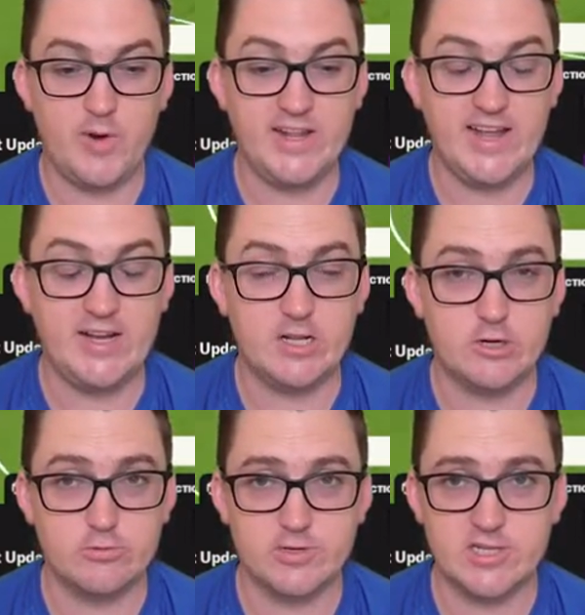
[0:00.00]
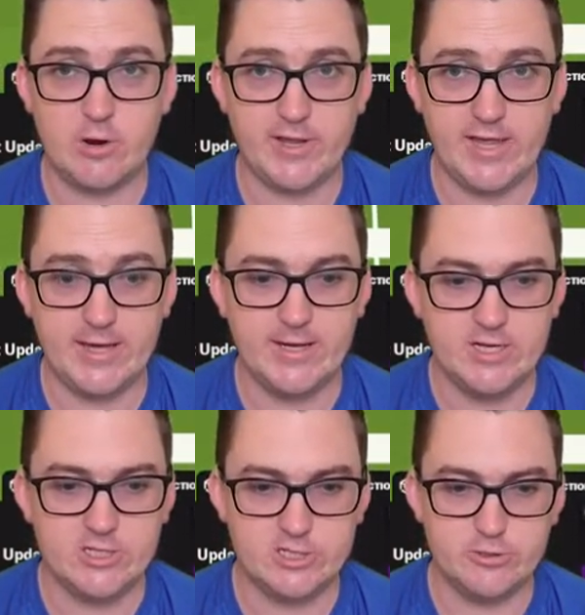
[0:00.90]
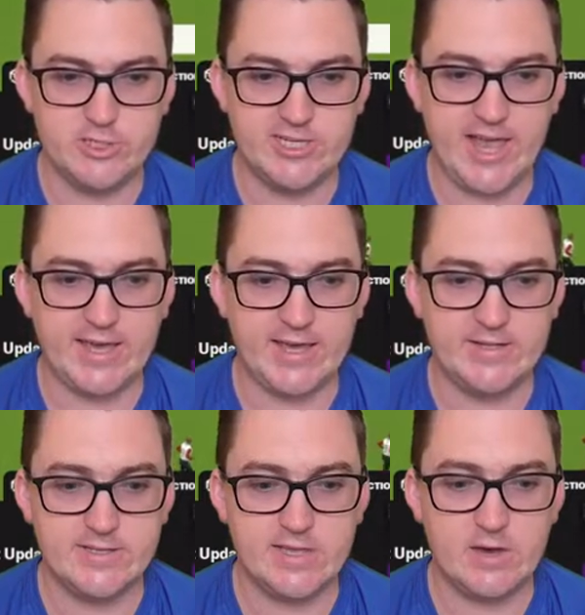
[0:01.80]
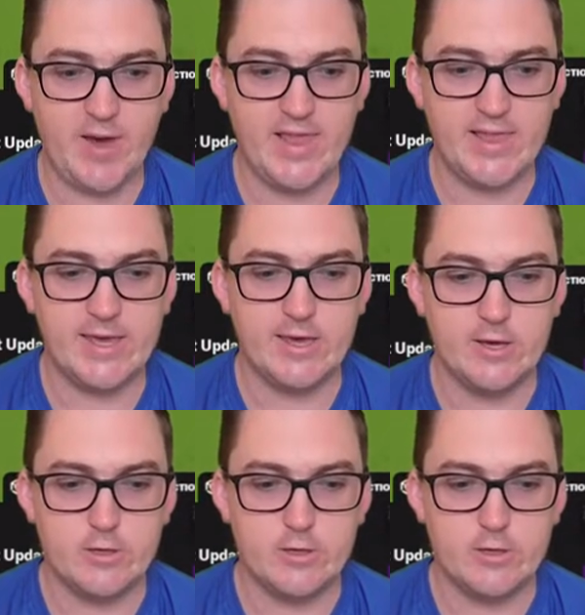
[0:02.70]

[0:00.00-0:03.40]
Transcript: We need a good result here to take into the away leg,